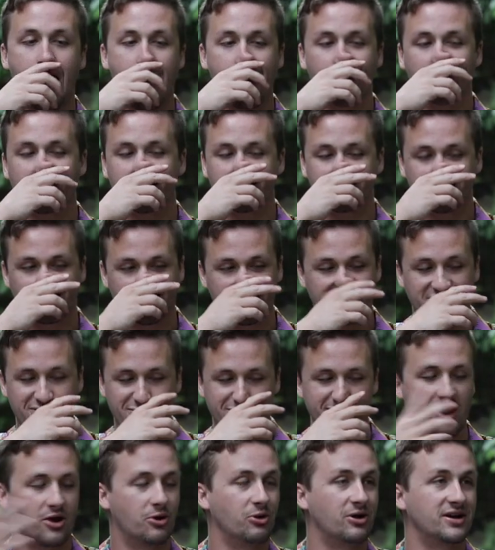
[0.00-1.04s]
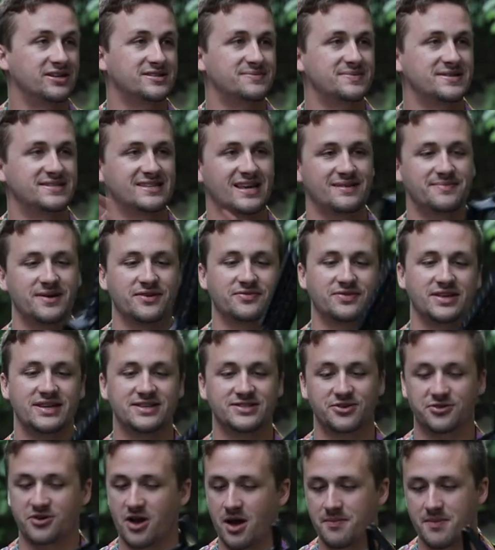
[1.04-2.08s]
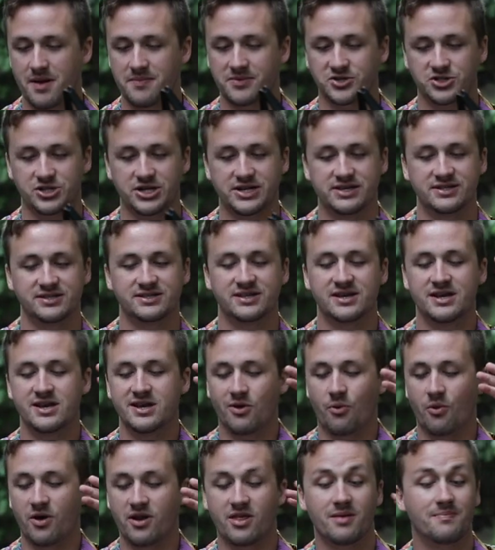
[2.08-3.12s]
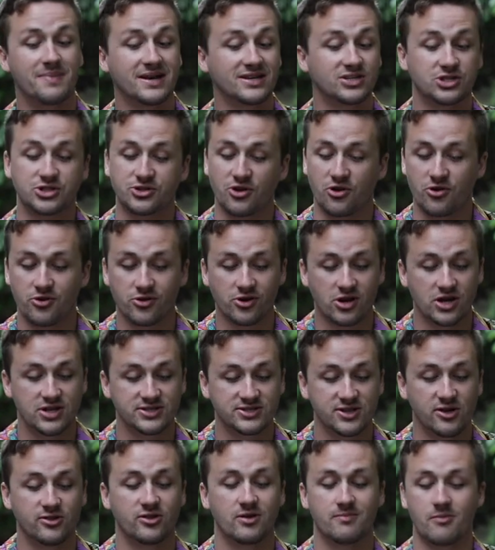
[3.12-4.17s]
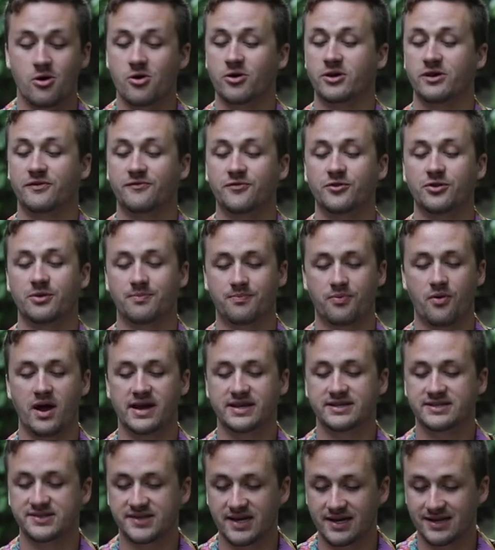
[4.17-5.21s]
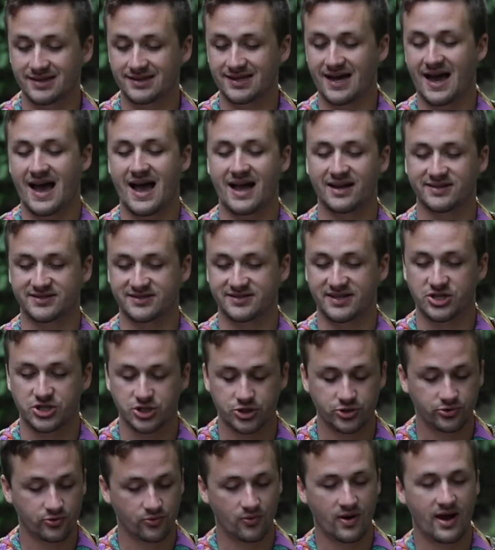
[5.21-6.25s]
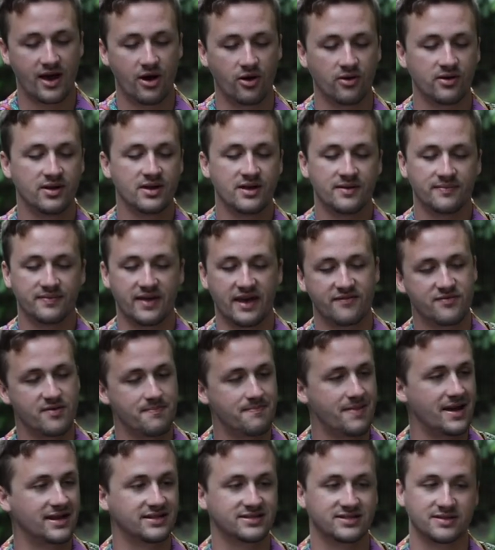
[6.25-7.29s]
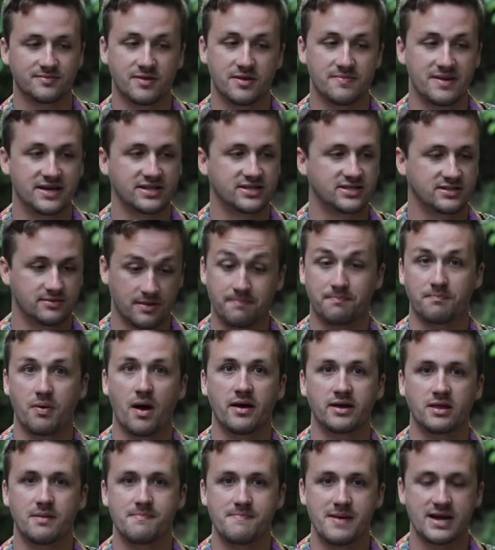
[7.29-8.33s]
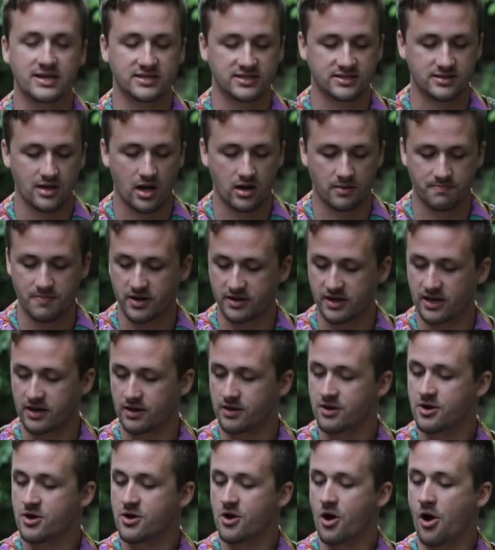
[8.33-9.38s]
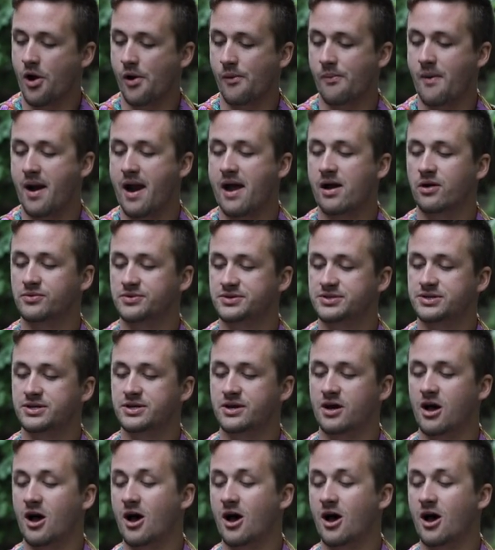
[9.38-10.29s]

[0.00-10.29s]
Obviously, there's not a whole lot to be said about these. They're combat machines. One of the best starter guns on the market for the price. They last, they shoot well, they have the best, probably the best stock bucking around.